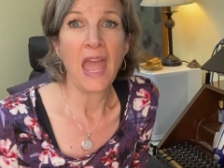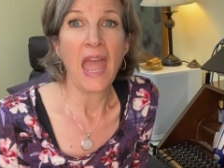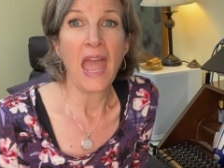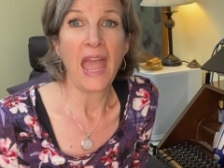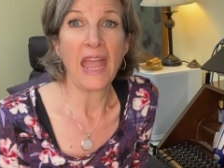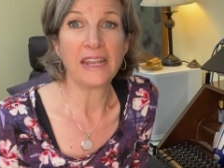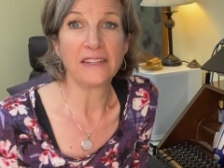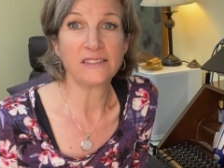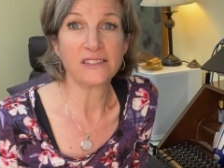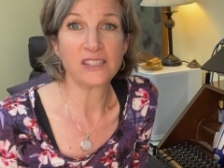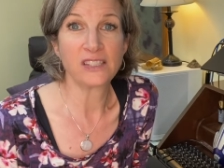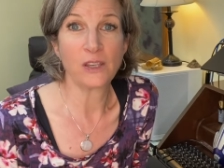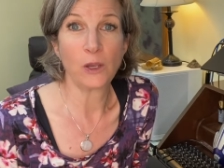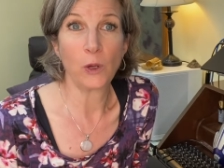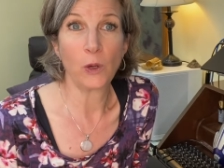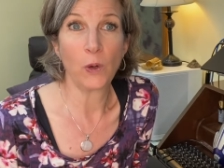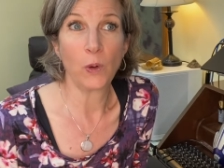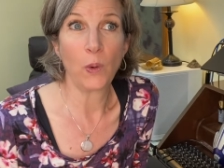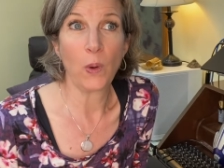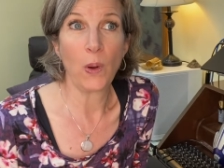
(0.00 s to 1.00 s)
And
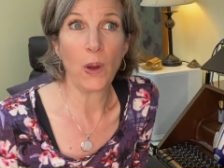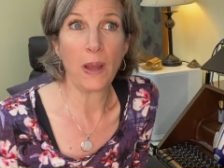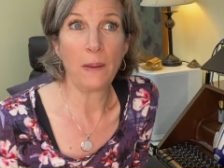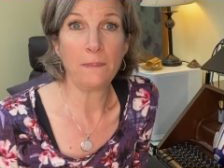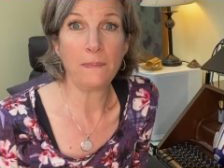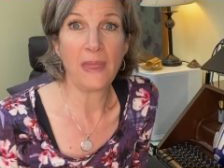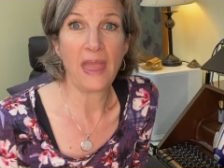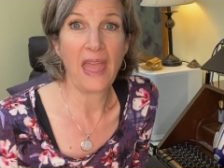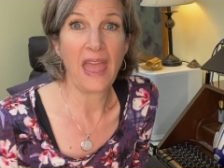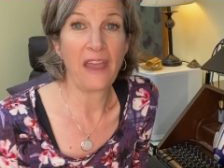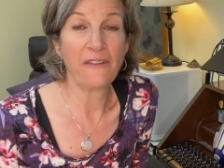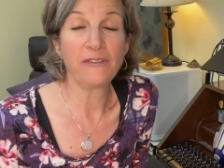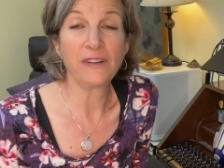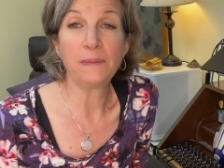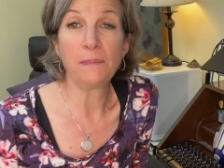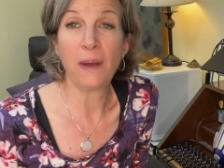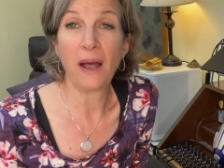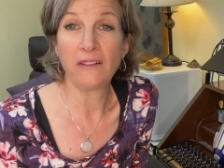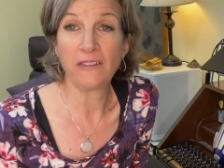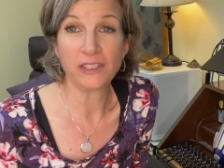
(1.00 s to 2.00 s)
so every
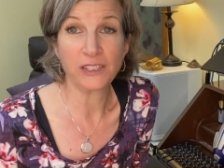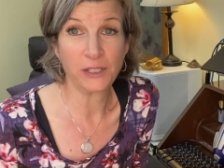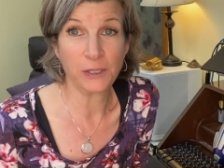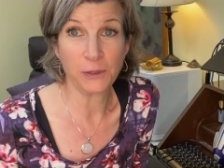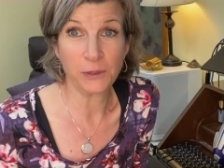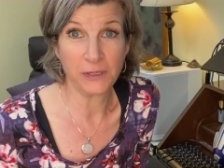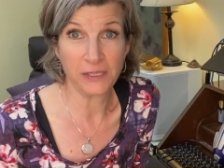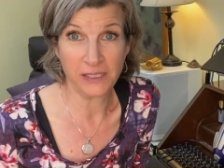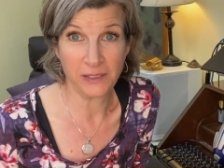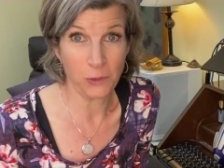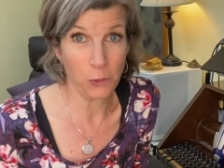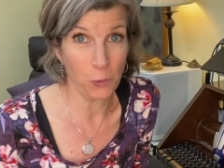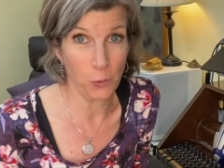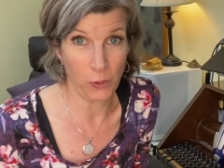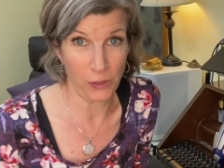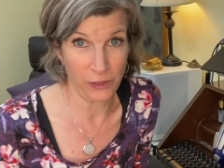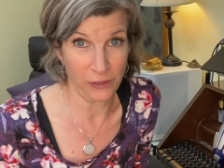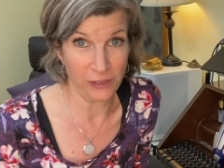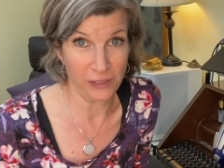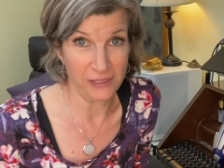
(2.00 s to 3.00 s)
molecule in the
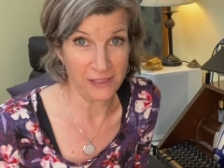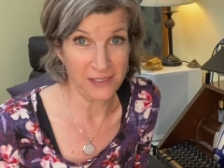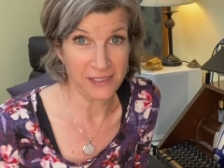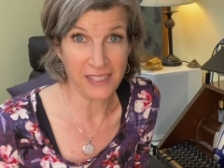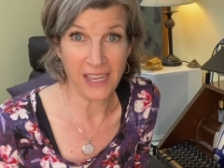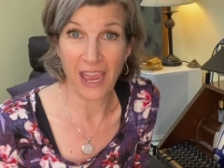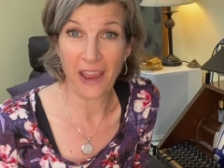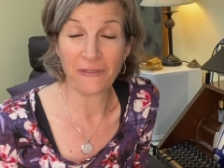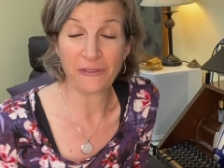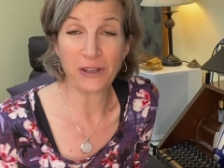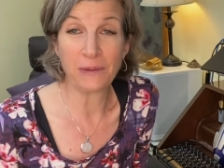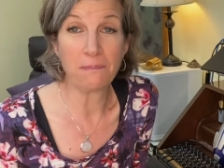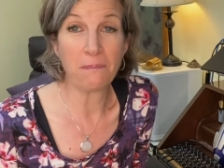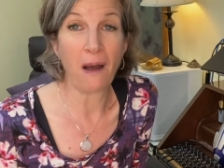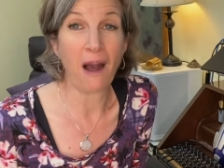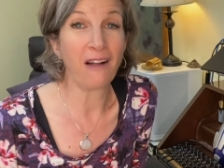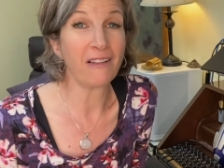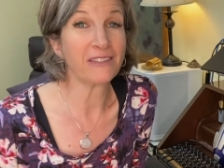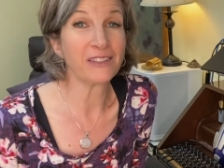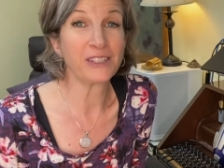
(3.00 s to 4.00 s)
world, every
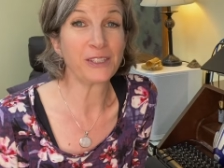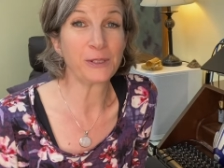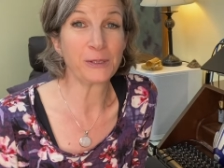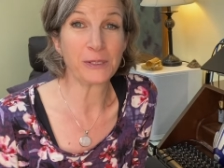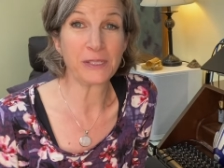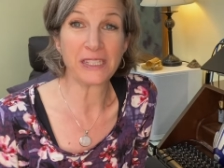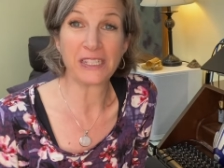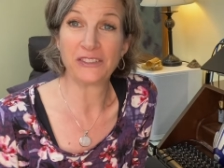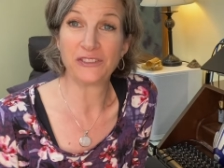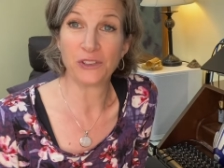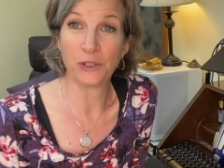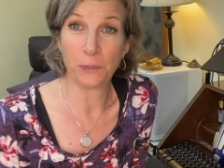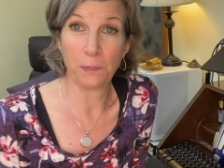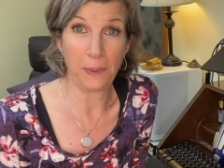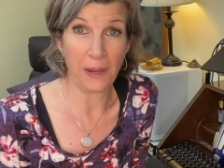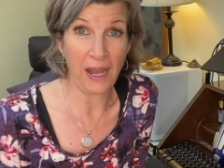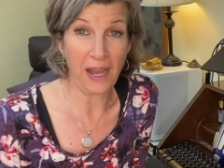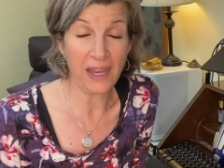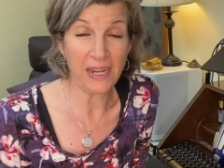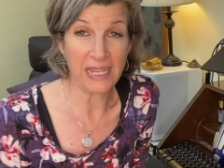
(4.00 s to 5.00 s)
molecule in your
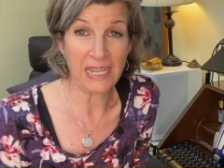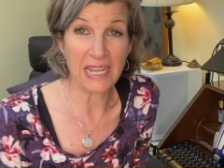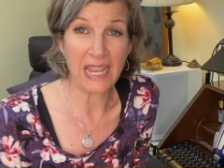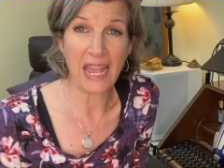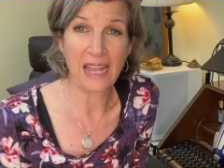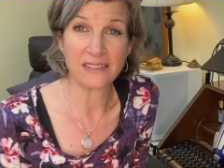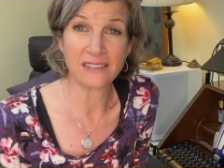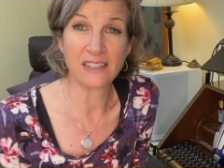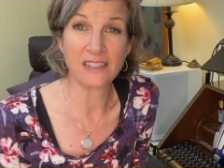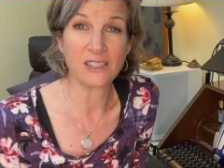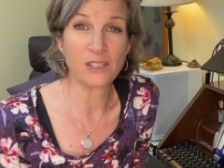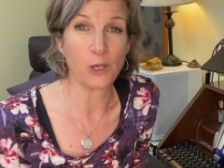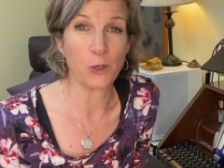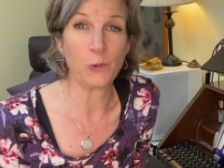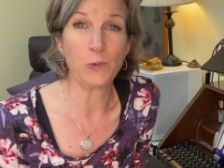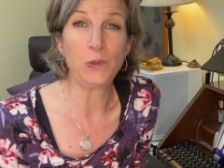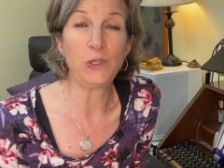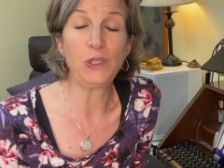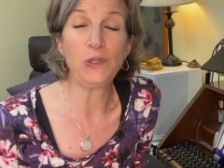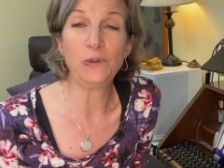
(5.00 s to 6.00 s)
body has its
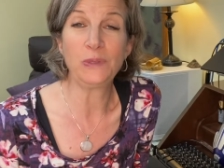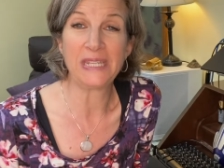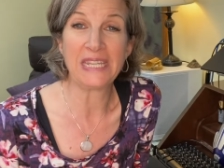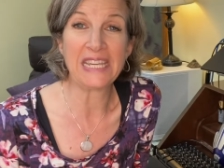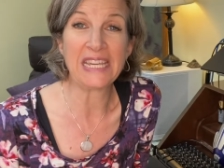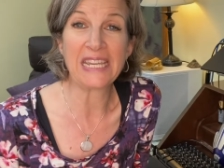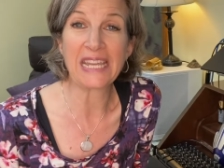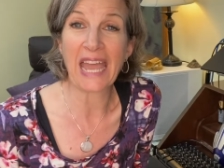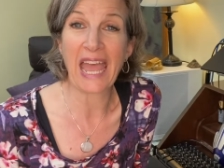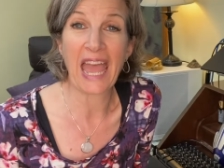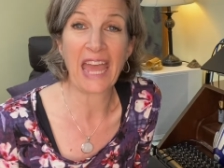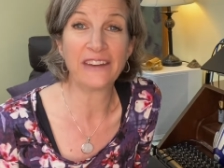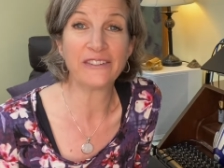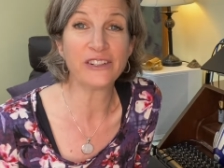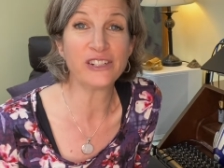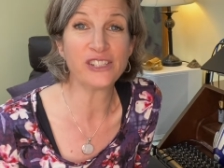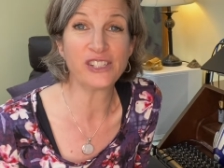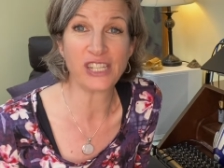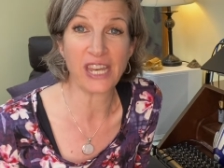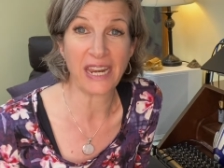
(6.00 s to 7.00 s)
own unique
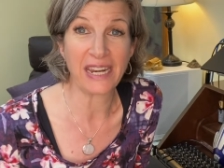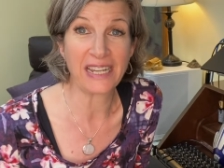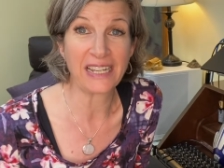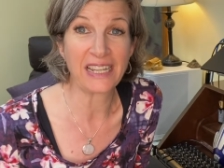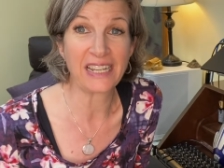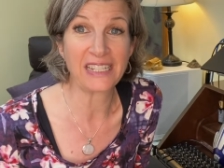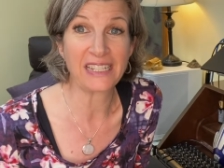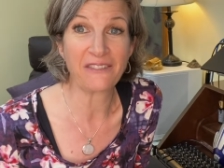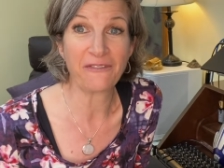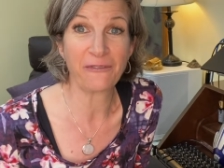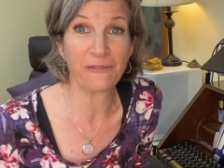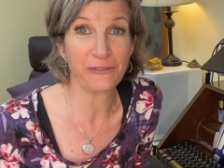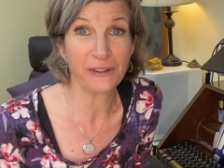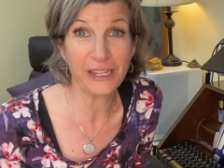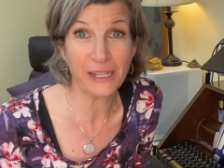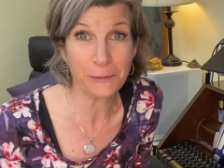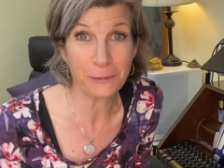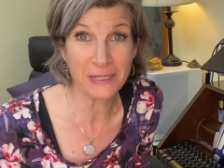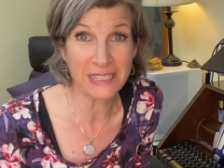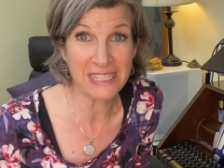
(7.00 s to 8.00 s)
energetic
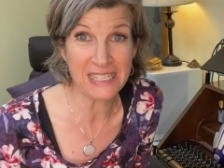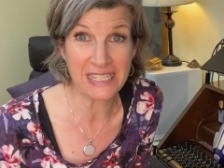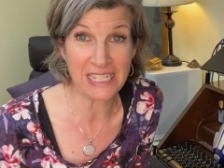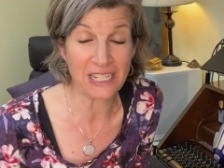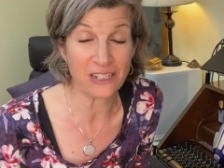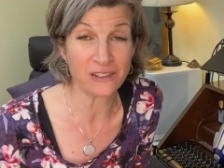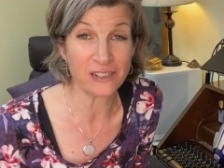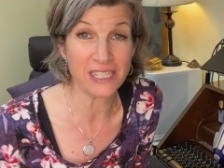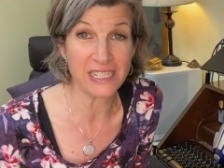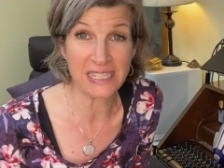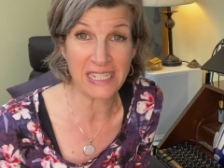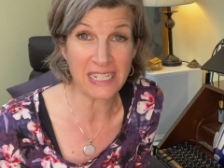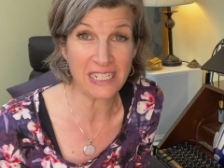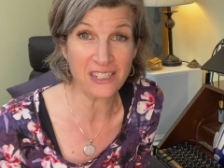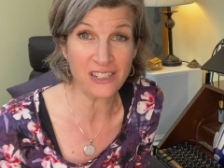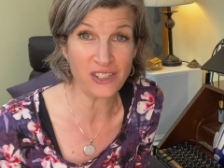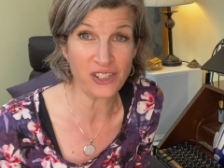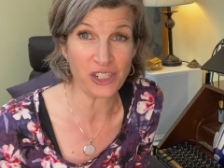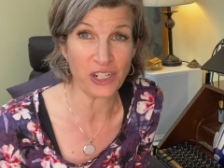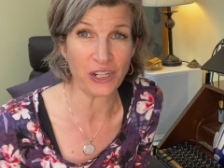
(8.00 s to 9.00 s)
frequency or
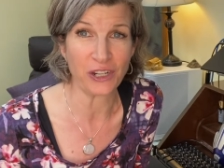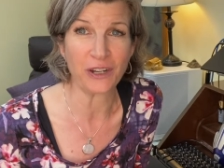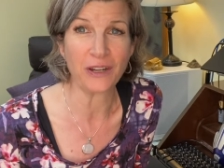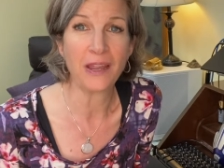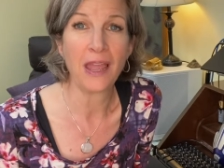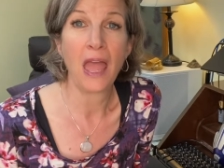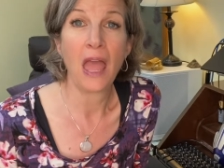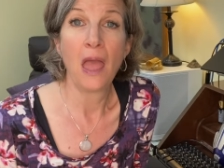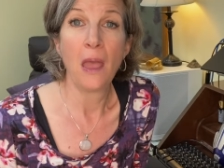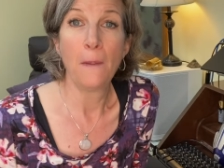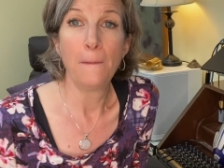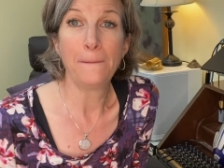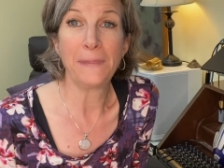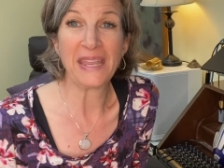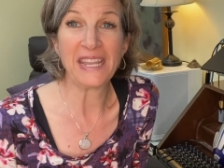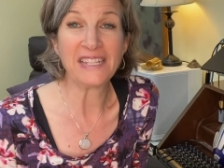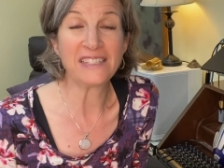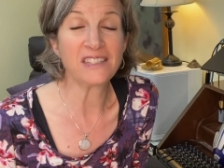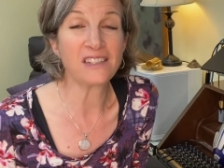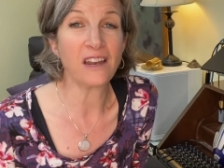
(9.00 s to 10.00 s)
signature
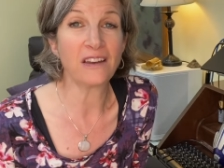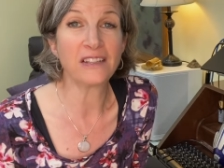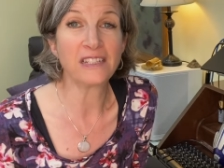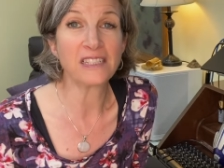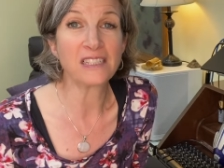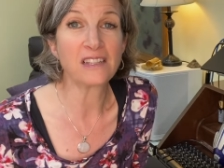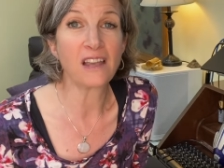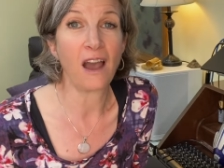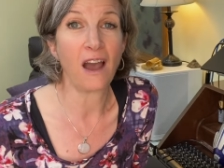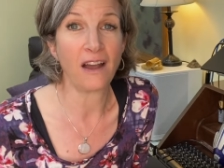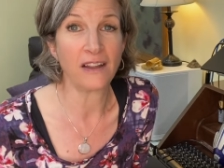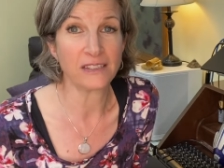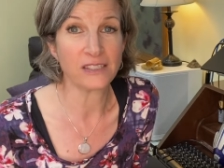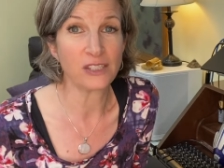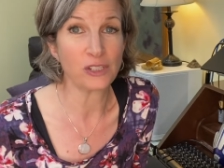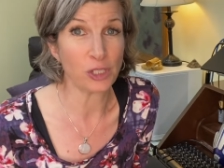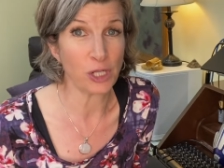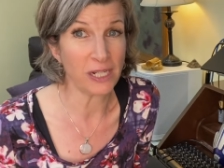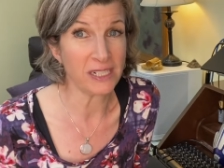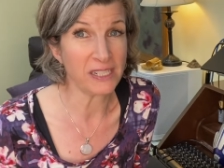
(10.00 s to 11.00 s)
based on its
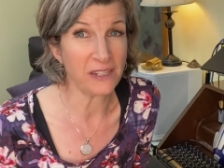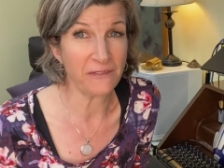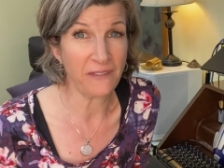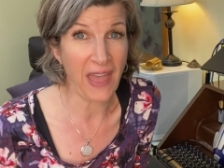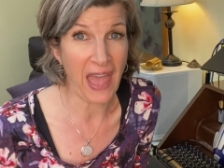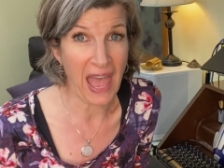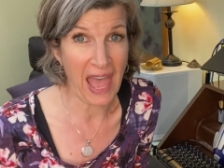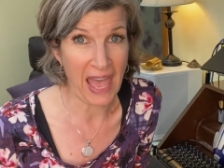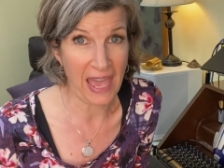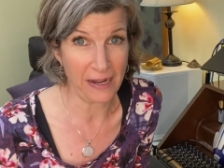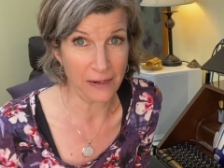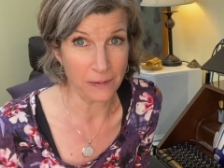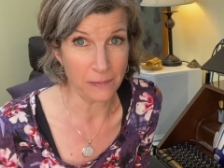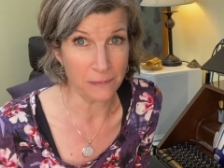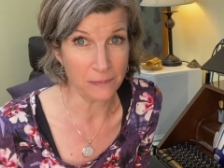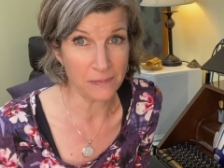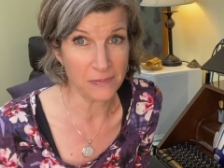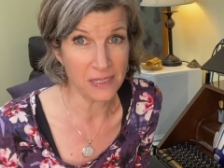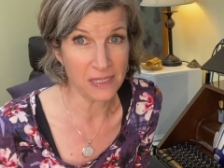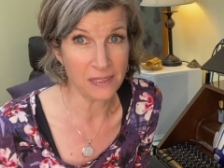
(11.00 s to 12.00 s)
construct of
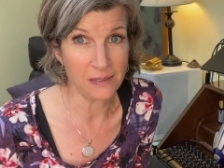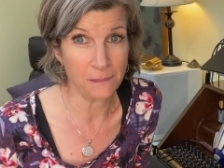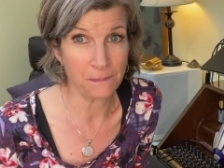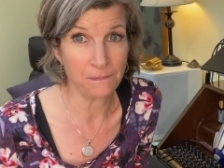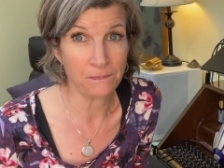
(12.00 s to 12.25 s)
atoms.